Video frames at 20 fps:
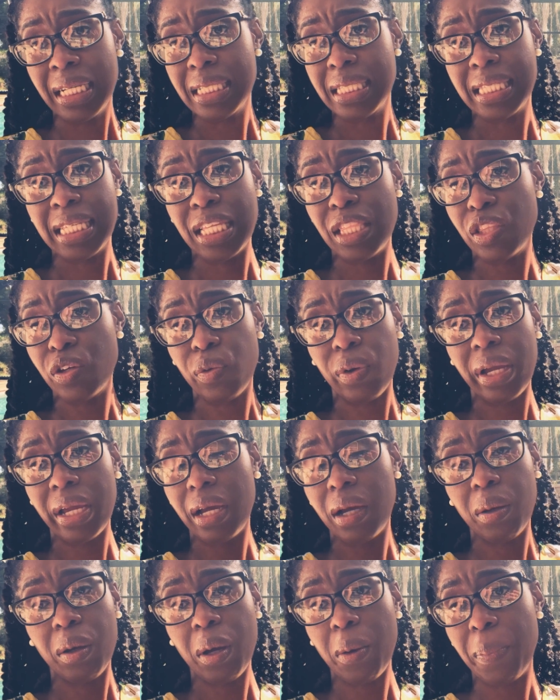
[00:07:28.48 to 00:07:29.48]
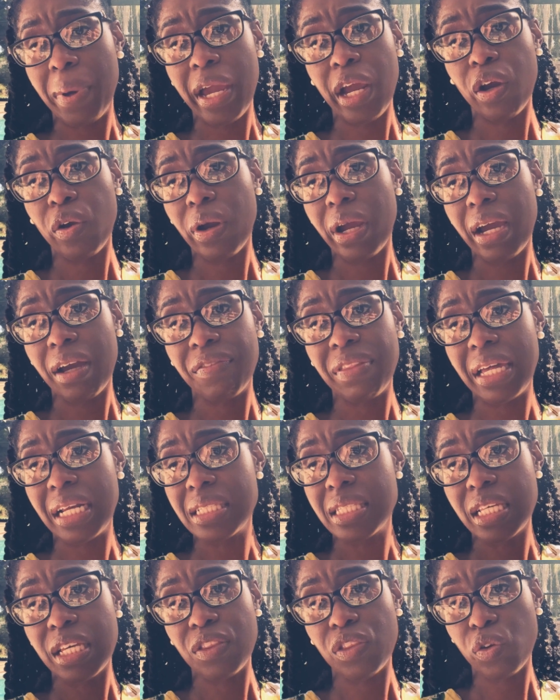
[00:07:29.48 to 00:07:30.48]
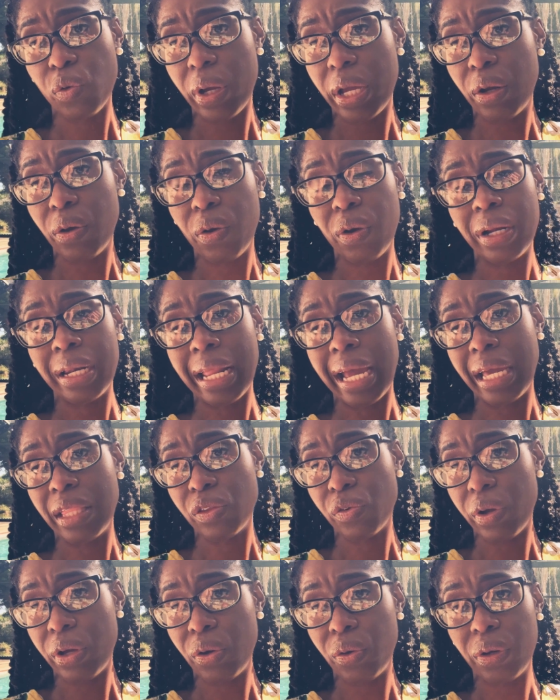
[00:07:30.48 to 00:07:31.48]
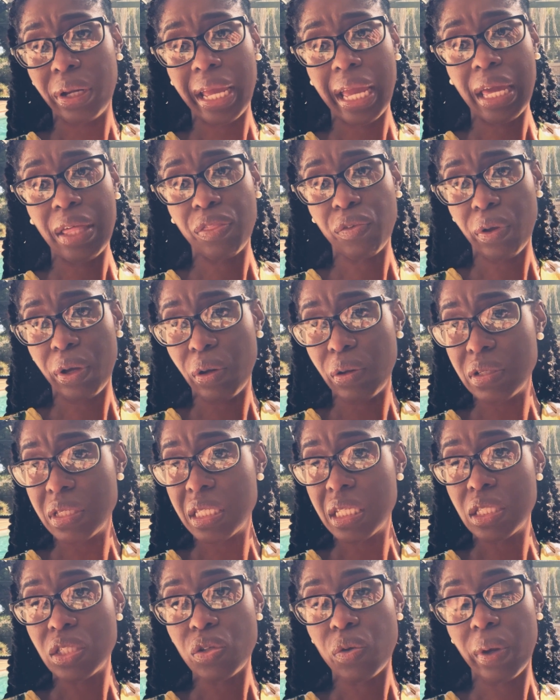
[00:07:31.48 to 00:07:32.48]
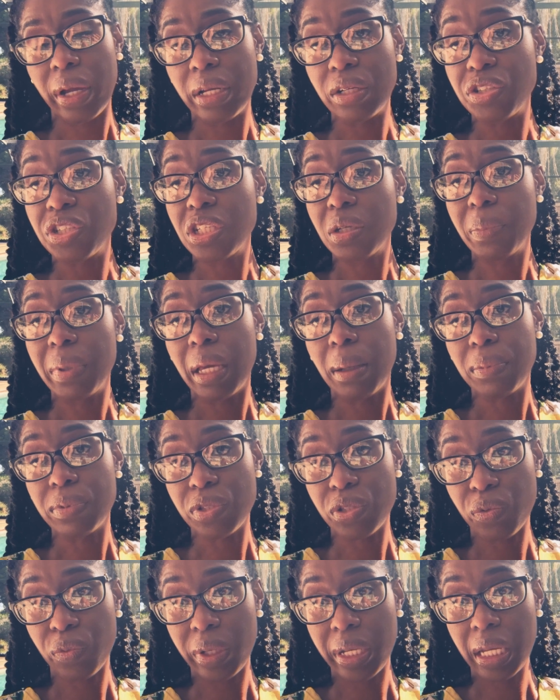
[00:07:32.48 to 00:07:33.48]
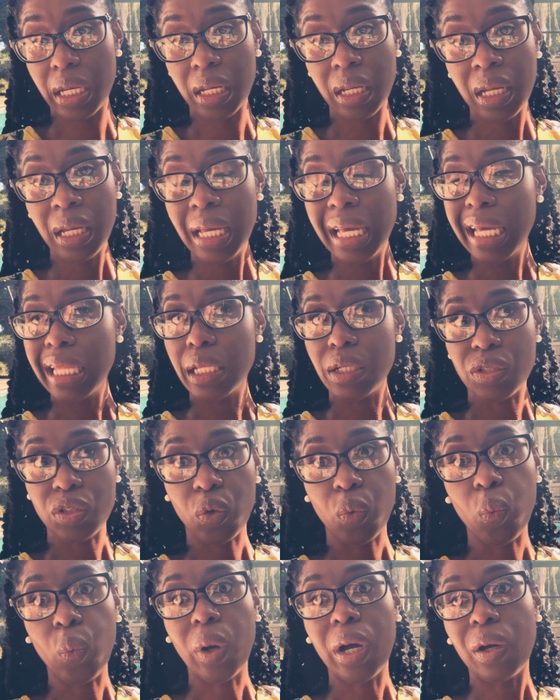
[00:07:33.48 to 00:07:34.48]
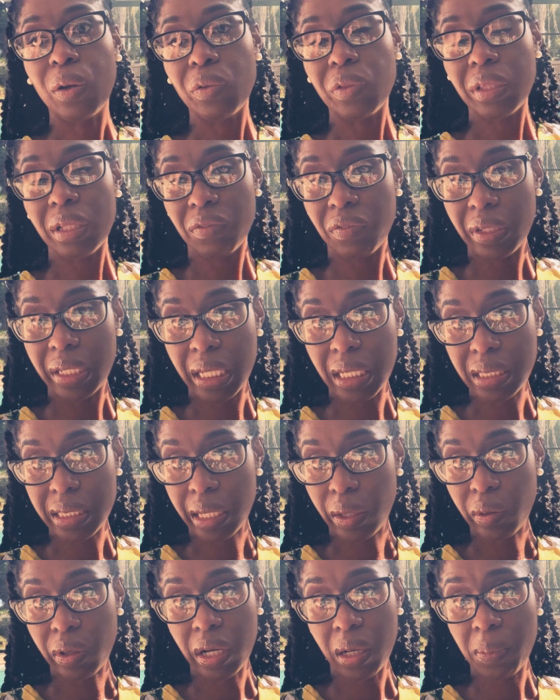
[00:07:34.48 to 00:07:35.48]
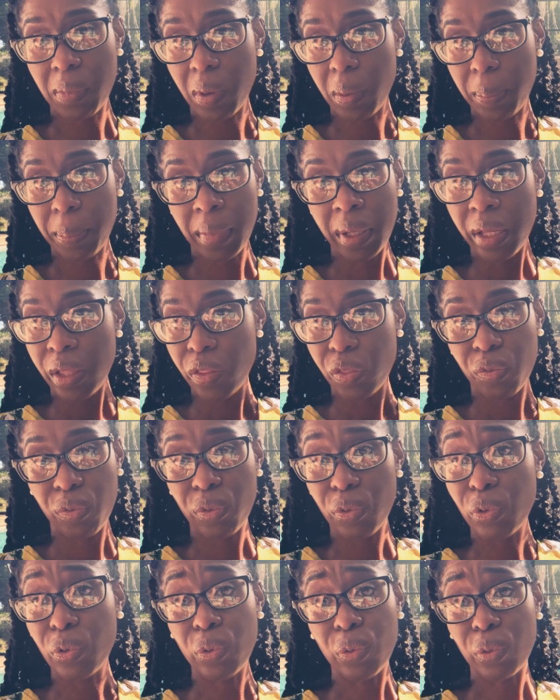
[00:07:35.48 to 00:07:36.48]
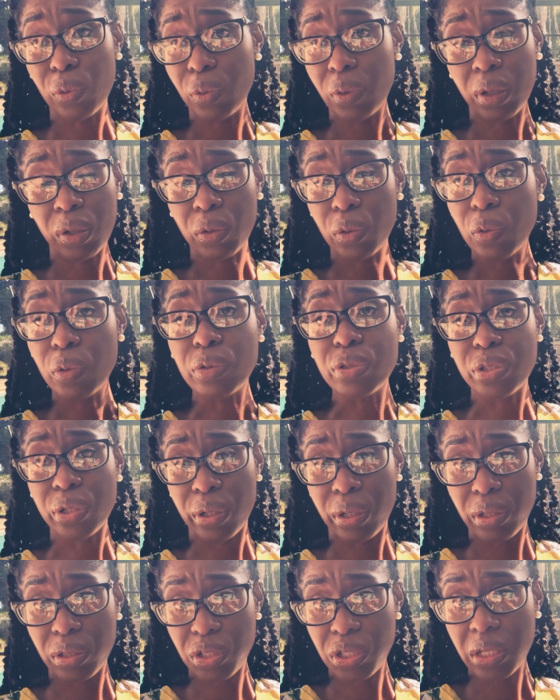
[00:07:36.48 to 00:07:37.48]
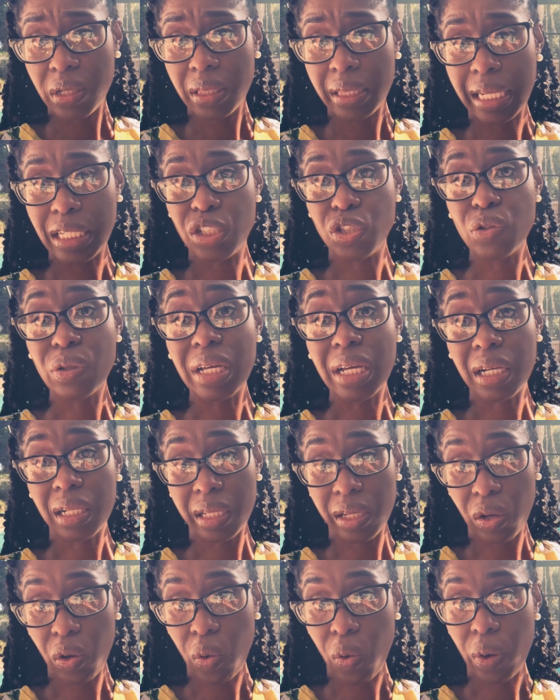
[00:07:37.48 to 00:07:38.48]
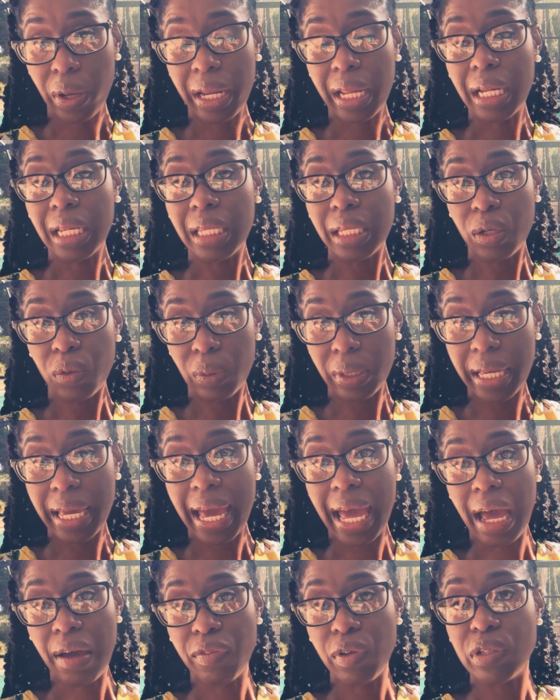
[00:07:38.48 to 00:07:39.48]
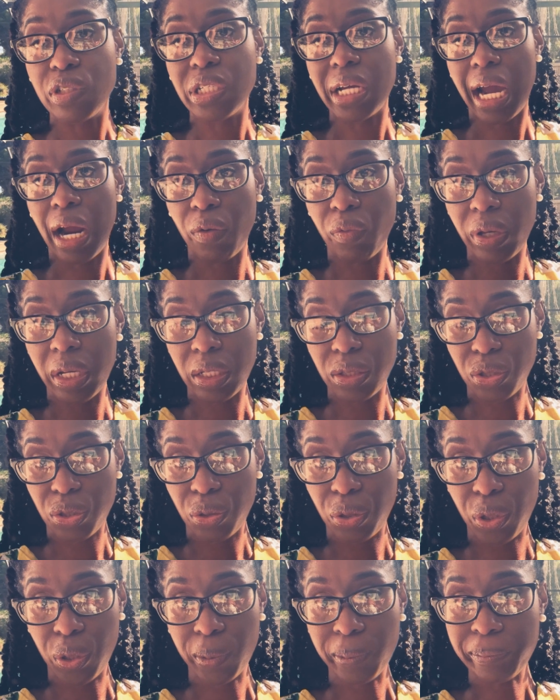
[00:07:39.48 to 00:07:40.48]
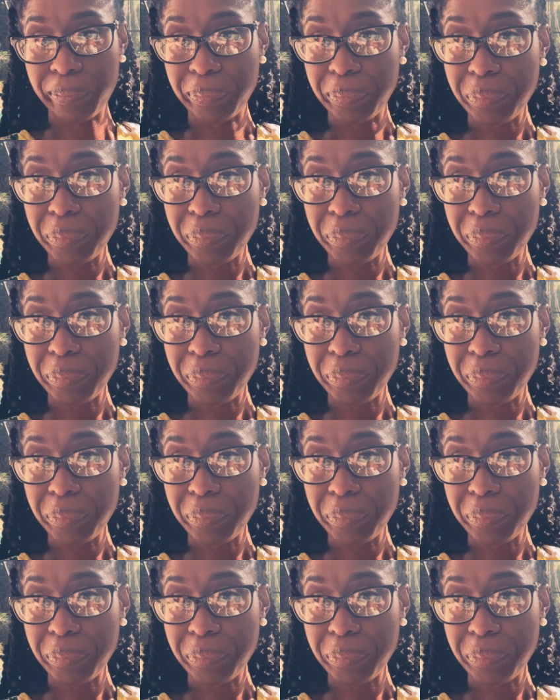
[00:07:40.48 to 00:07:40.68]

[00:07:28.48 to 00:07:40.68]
10th grade, a paragraph that a 10th grader or a 9th grader or an 8th grader or 6th grader should be able to read. There's a wealth of links that'll come up through Google, a Google search that you can click on and literally have your child read it to you.